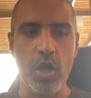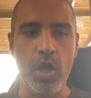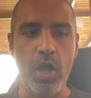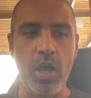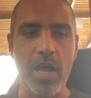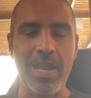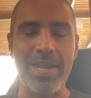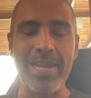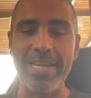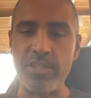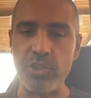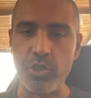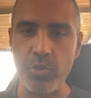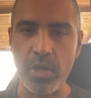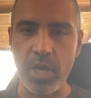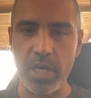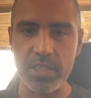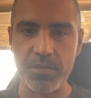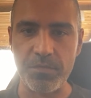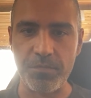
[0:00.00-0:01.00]
I'll let you
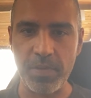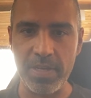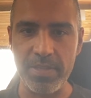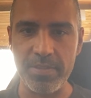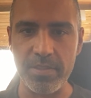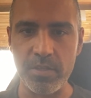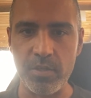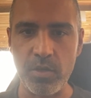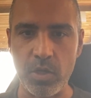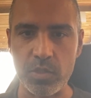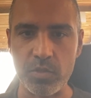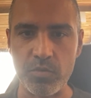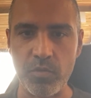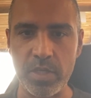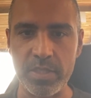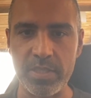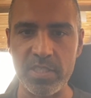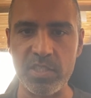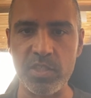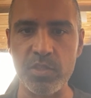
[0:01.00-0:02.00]
guys fill in the dots,
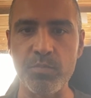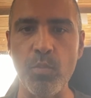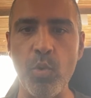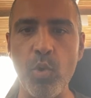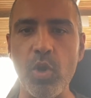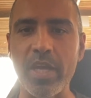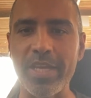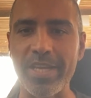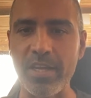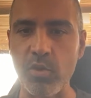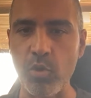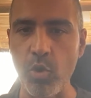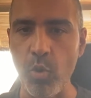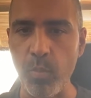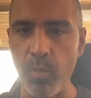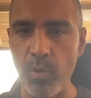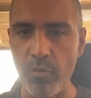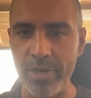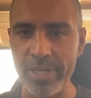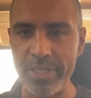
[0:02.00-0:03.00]
right? This is more like a
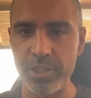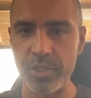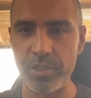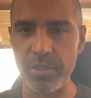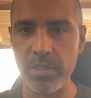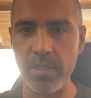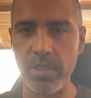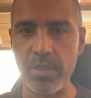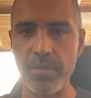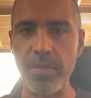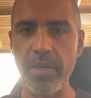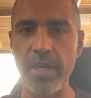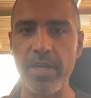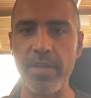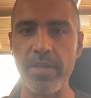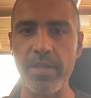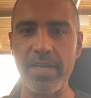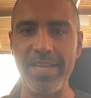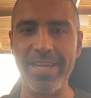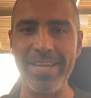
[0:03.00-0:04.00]
corporation
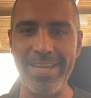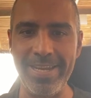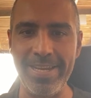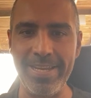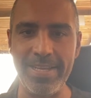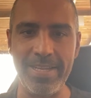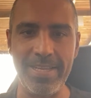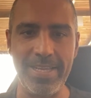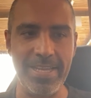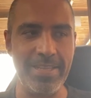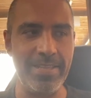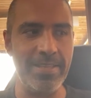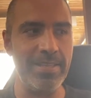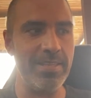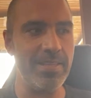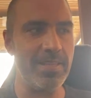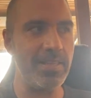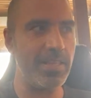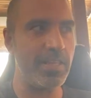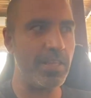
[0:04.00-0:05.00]
than
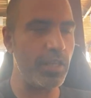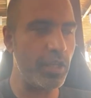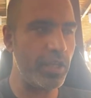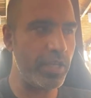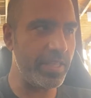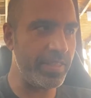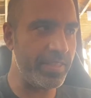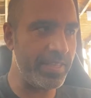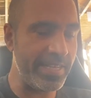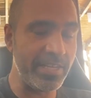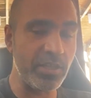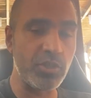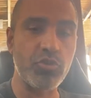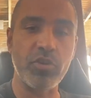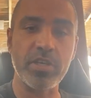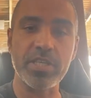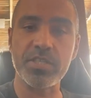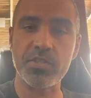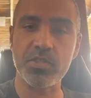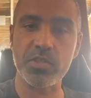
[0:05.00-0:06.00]
in the
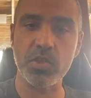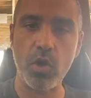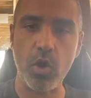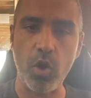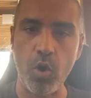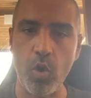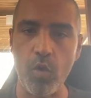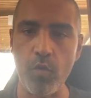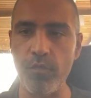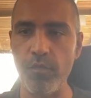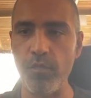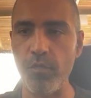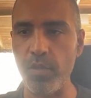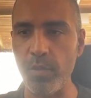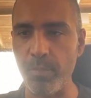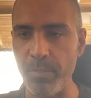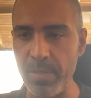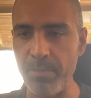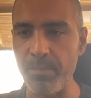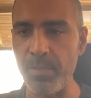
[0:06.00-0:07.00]
interests of the
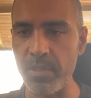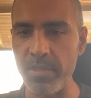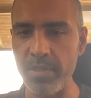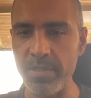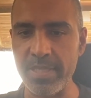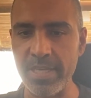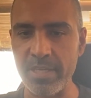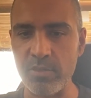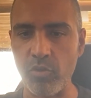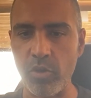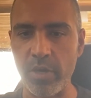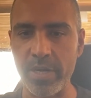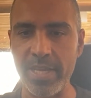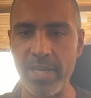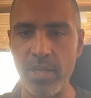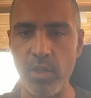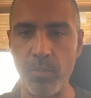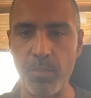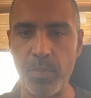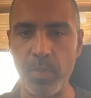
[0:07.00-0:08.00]
people that they're trying to
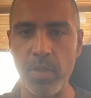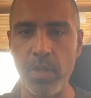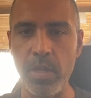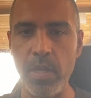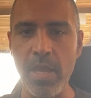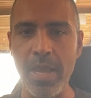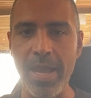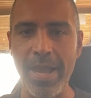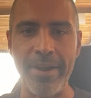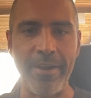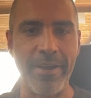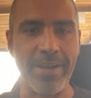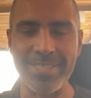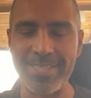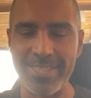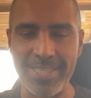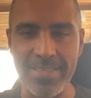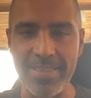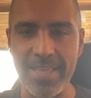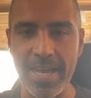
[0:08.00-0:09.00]
help. And I
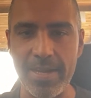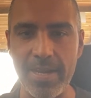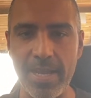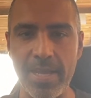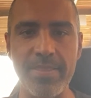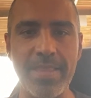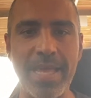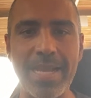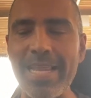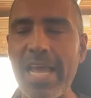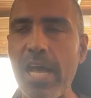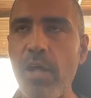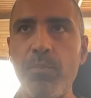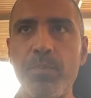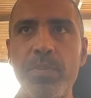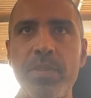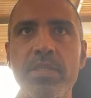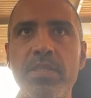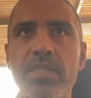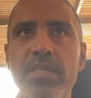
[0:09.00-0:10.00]
see that. And that
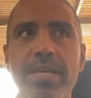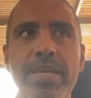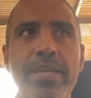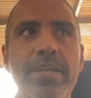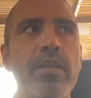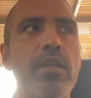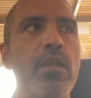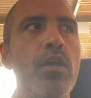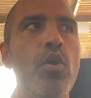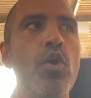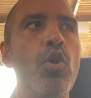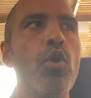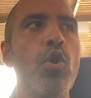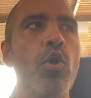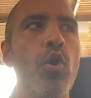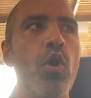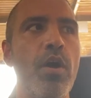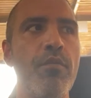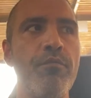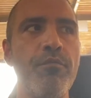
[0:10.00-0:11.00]
happens in
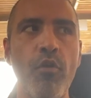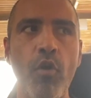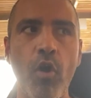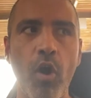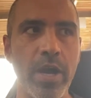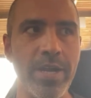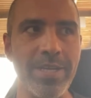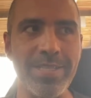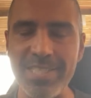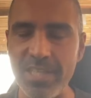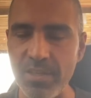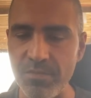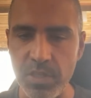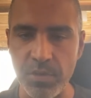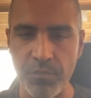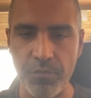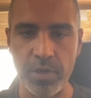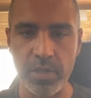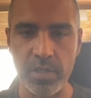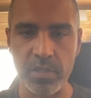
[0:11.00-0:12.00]
a variety of
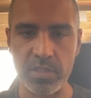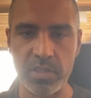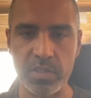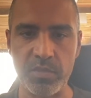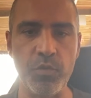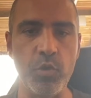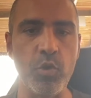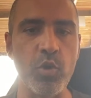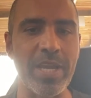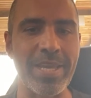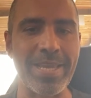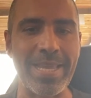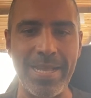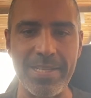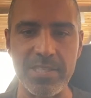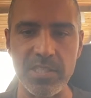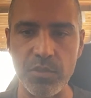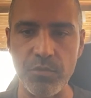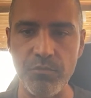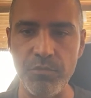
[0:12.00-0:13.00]
different illnesses. If you look at
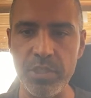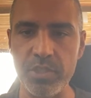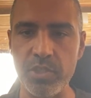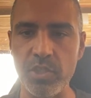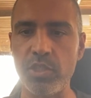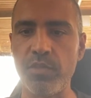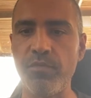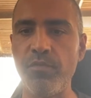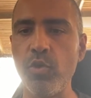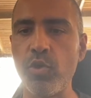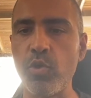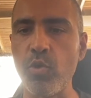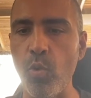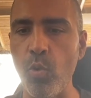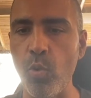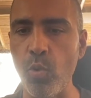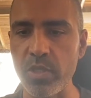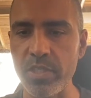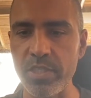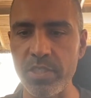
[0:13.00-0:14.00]
cancer research, if you look at
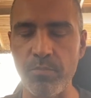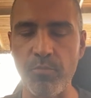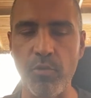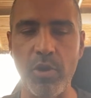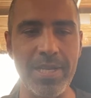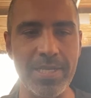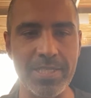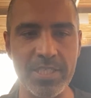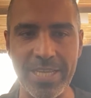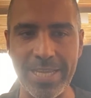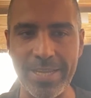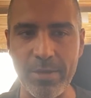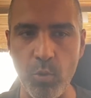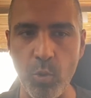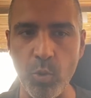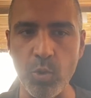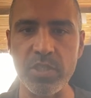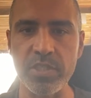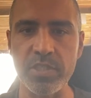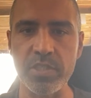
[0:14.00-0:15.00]
autism, right? Let's take
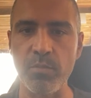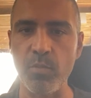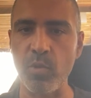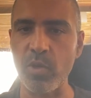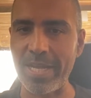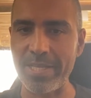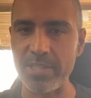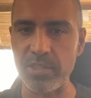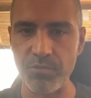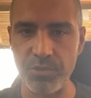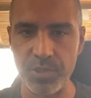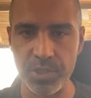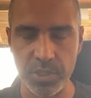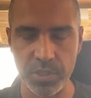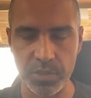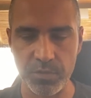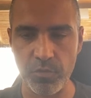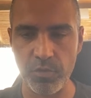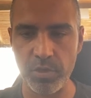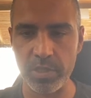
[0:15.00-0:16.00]
autism or cancer
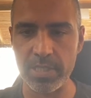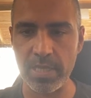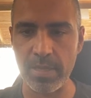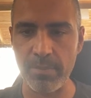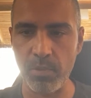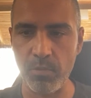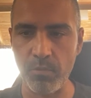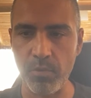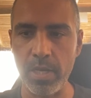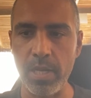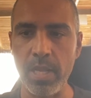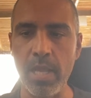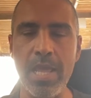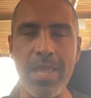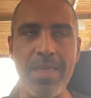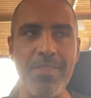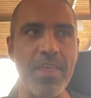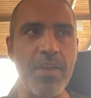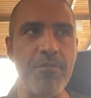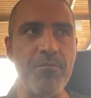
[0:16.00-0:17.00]
research for an example, right?
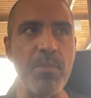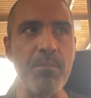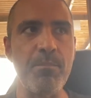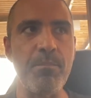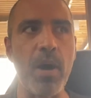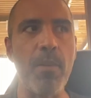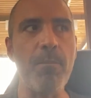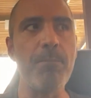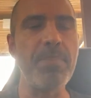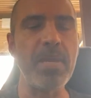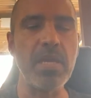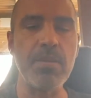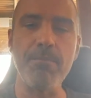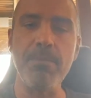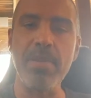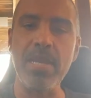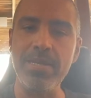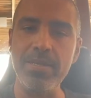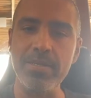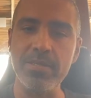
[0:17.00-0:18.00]
They've been pumping
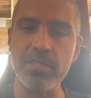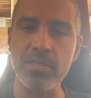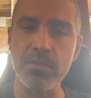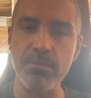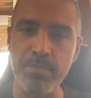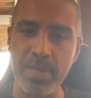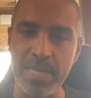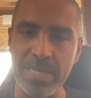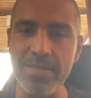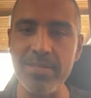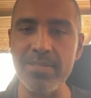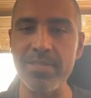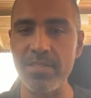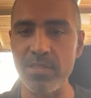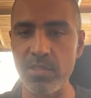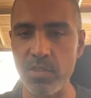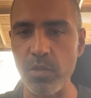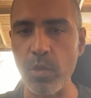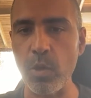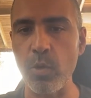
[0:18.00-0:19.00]
millions and billions
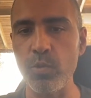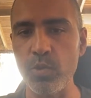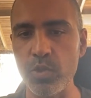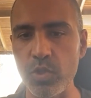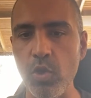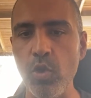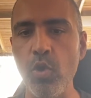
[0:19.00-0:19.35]
into those